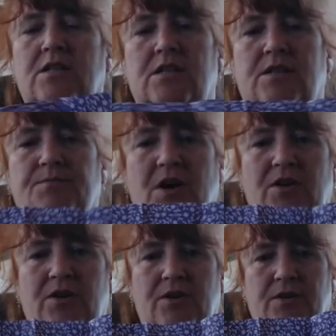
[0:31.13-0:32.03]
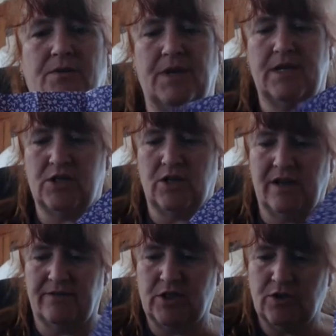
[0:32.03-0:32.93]
smaller piece. You'll
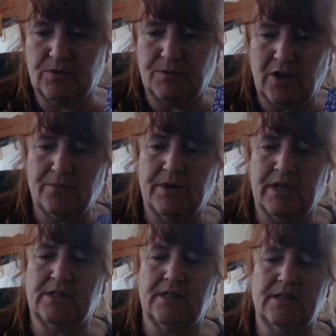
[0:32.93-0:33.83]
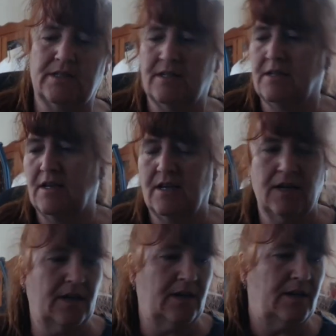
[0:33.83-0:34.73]
have two smaller pieces.
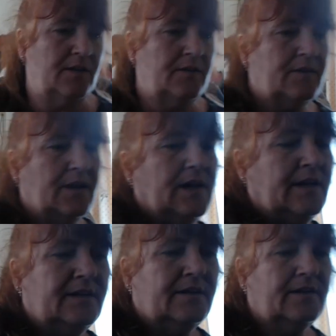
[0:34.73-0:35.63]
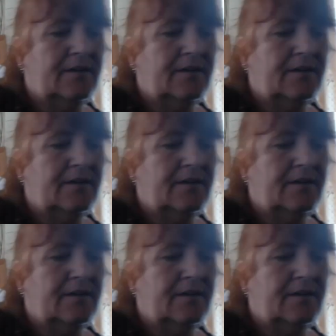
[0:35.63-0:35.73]
Okay.